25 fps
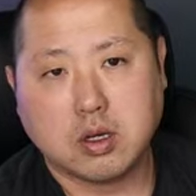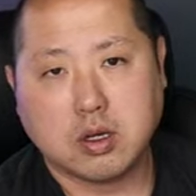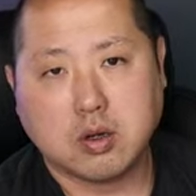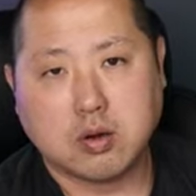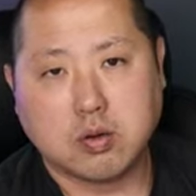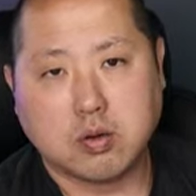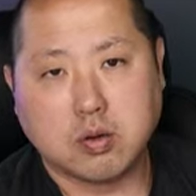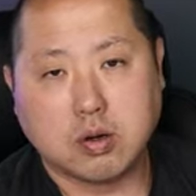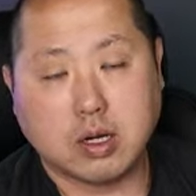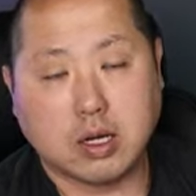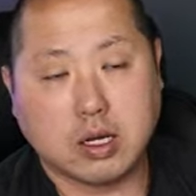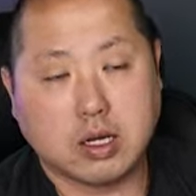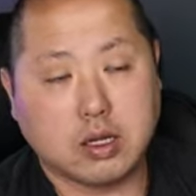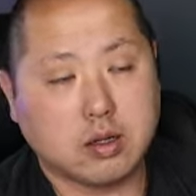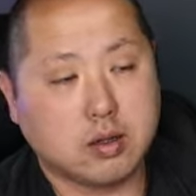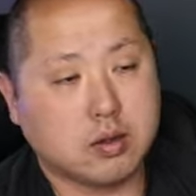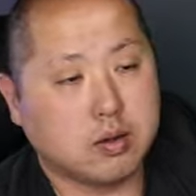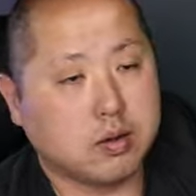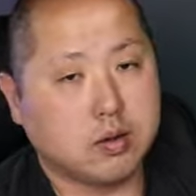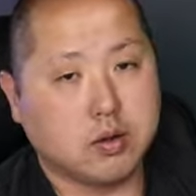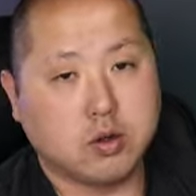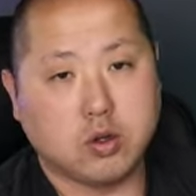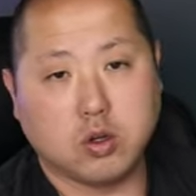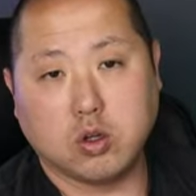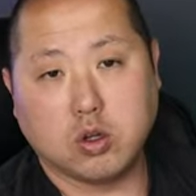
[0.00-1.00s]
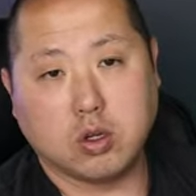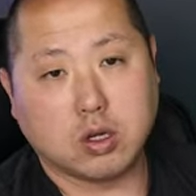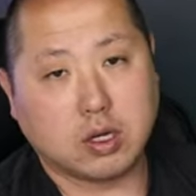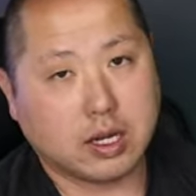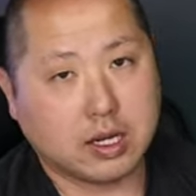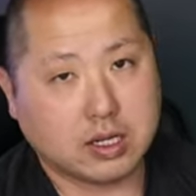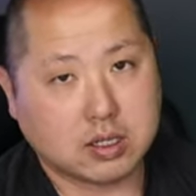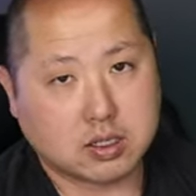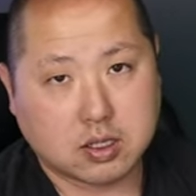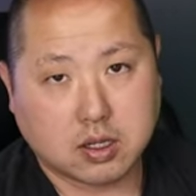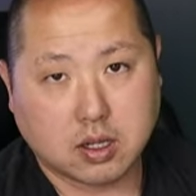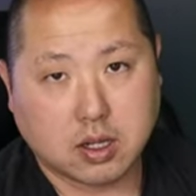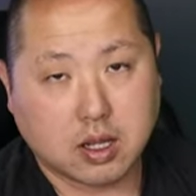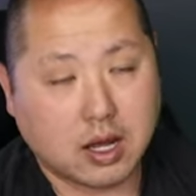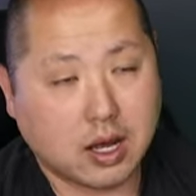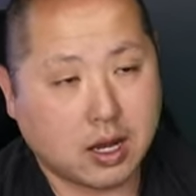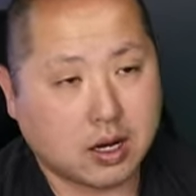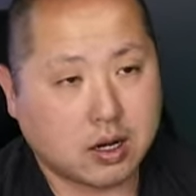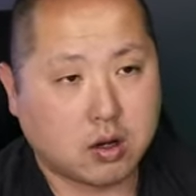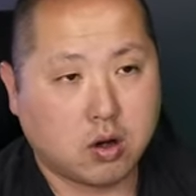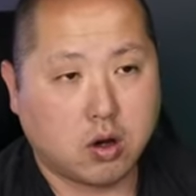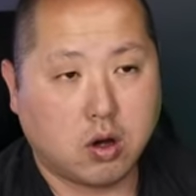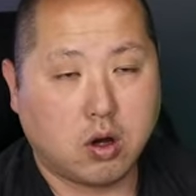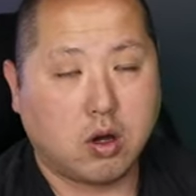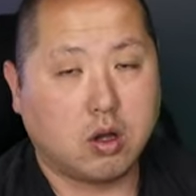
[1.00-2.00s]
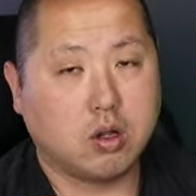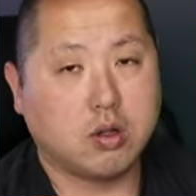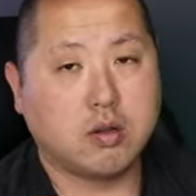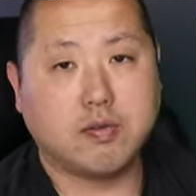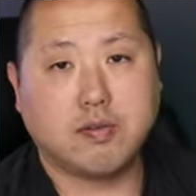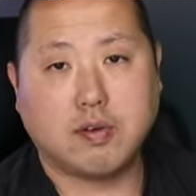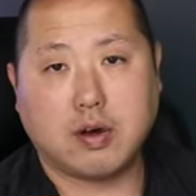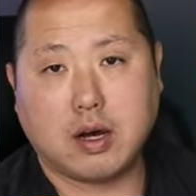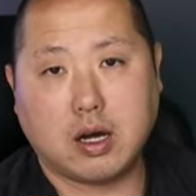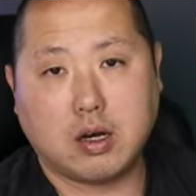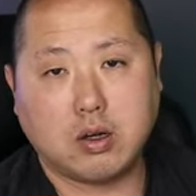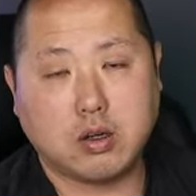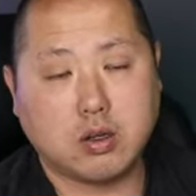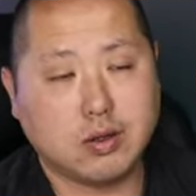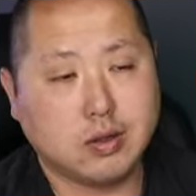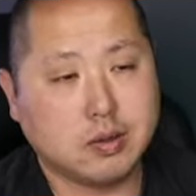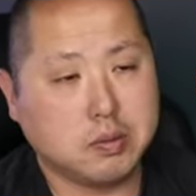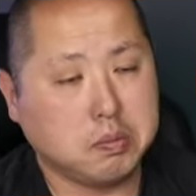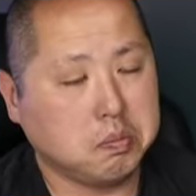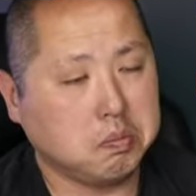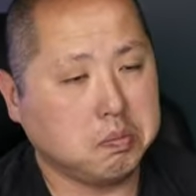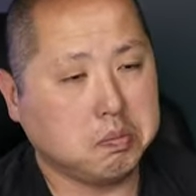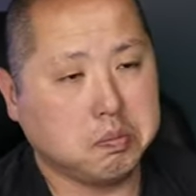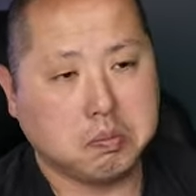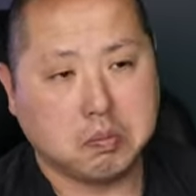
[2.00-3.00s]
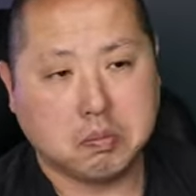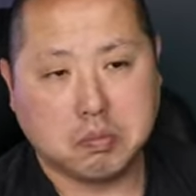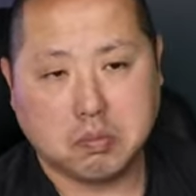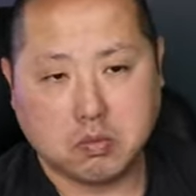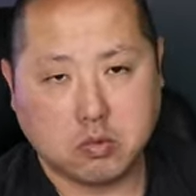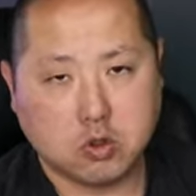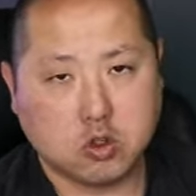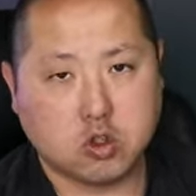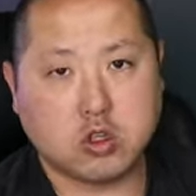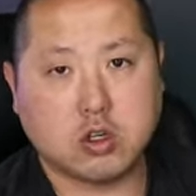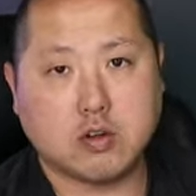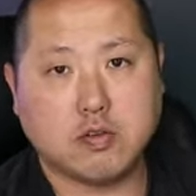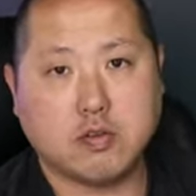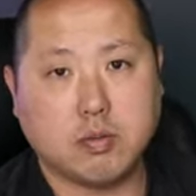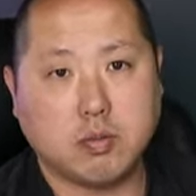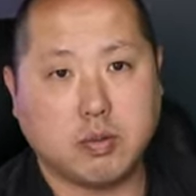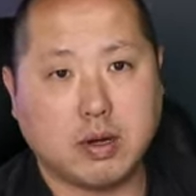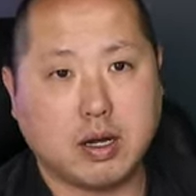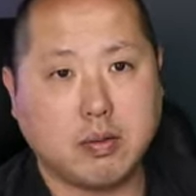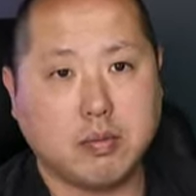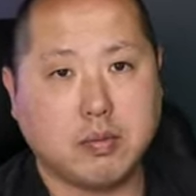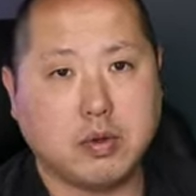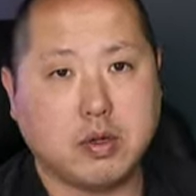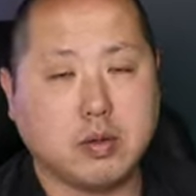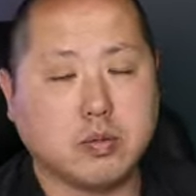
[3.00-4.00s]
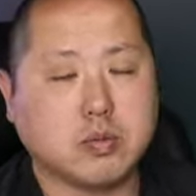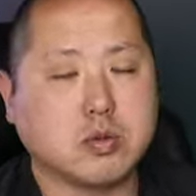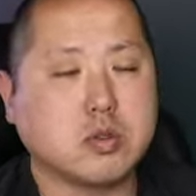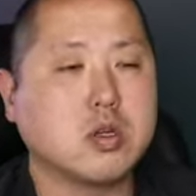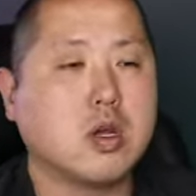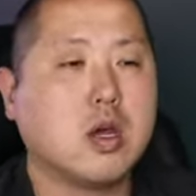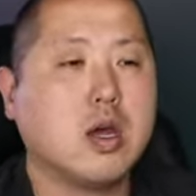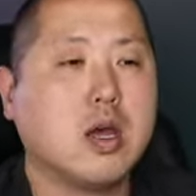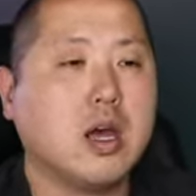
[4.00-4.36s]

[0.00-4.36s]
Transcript: right? You look at Solana, all the volume driven by memes.